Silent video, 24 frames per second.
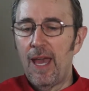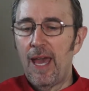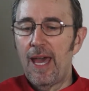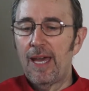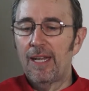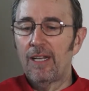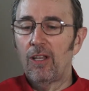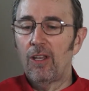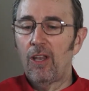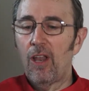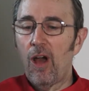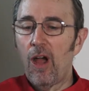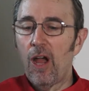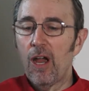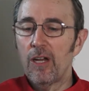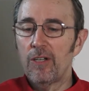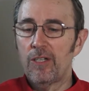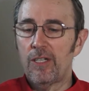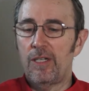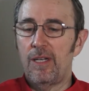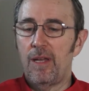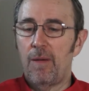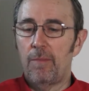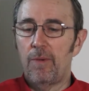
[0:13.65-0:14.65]
and a
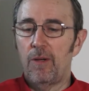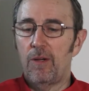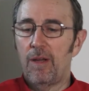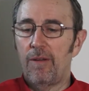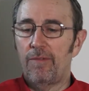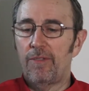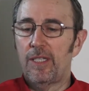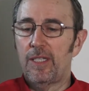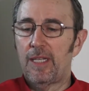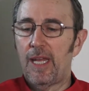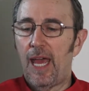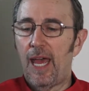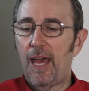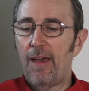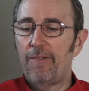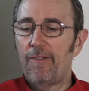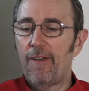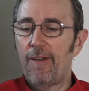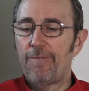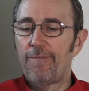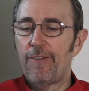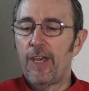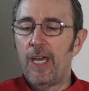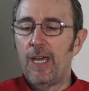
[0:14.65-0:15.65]
large number of staff
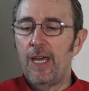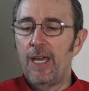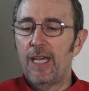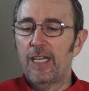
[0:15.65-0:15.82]
have